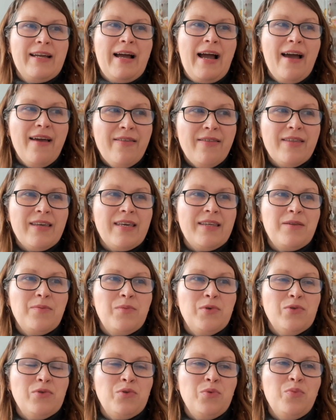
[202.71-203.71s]
I think the
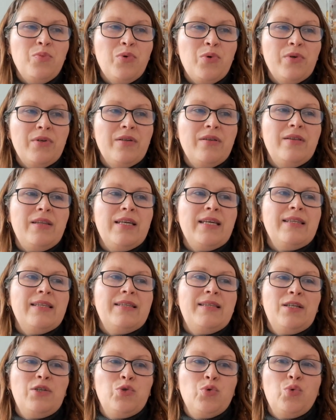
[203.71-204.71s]
most important thing that
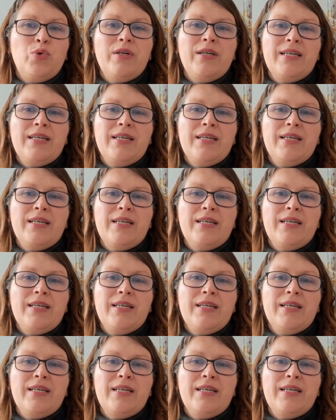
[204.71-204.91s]
the toy